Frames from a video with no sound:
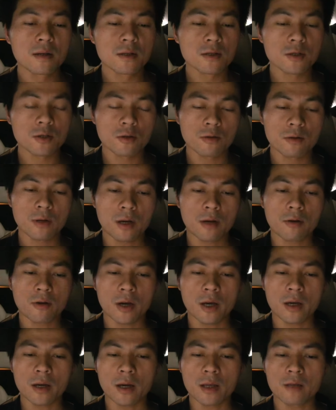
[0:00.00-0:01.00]
So,
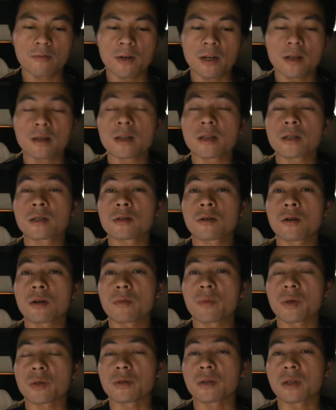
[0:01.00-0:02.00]
okay, anyway, let's talk
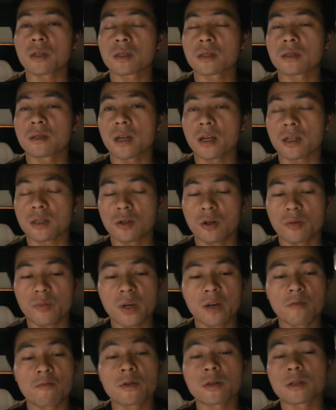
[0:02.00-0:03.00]
about the next, next
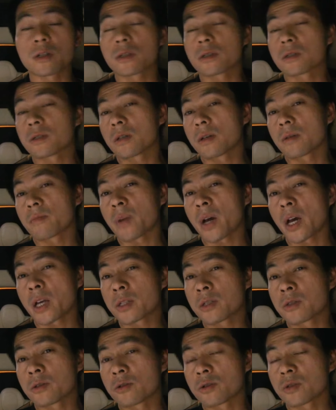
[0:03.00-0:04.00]
topic, which is uh,
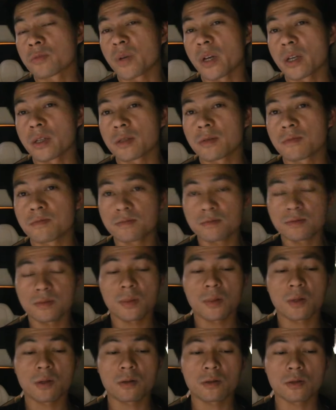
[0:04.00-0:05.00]
passenger space.
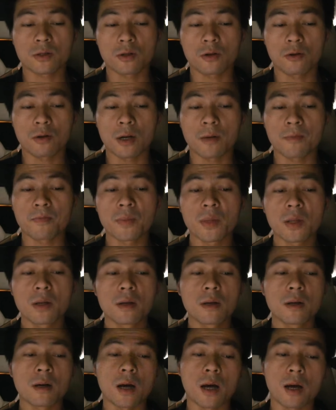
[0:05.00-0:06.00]
So, um,
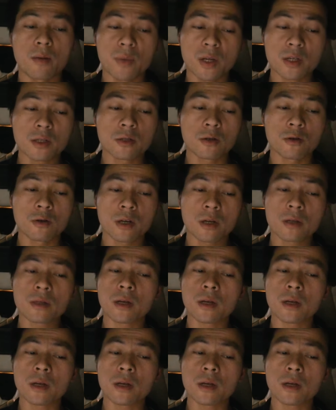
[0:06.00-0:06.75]
I had mentioned earlier